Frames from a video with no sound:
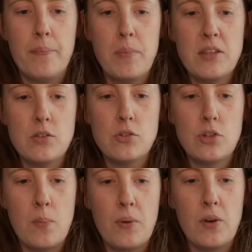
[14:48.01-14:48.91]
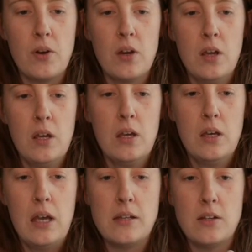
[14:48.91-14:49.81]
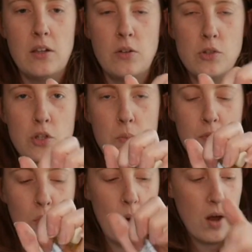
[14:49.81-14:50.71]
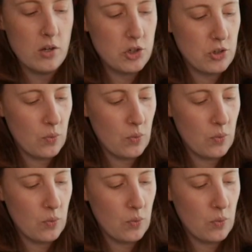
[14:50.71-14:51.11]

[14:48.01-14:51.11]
pencil sharpener and a little tube of gouache,